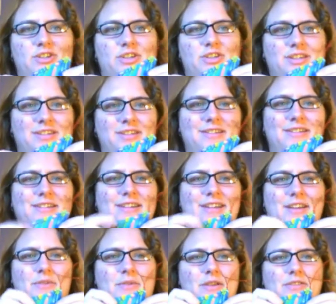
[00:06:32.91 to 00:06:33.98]
matched
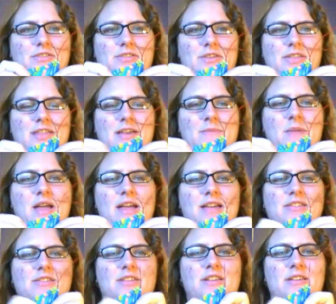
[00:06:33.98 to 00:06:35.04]
when I was doing them.